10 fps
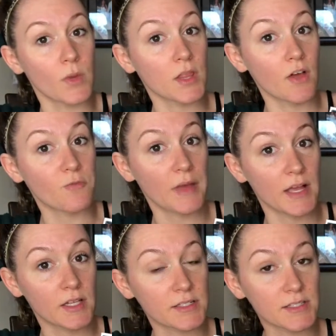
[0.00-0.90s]
We love
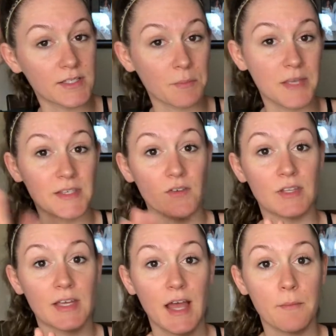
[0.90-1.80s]
palettes because it makes
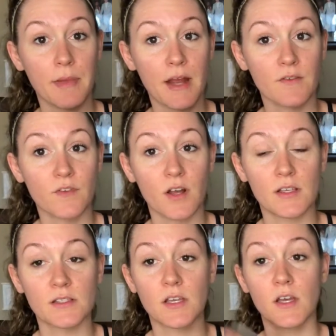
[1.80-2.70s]
everything compact for
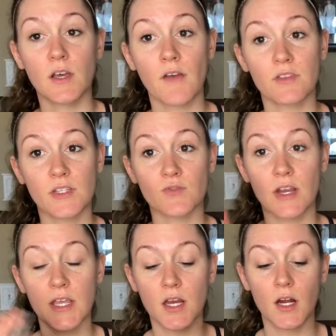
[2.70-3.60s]
us. Everything's right
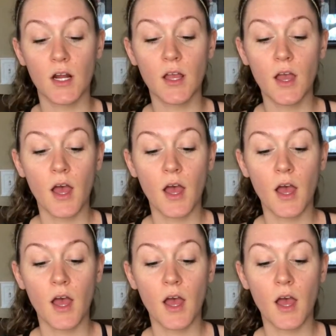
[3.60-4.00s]
here.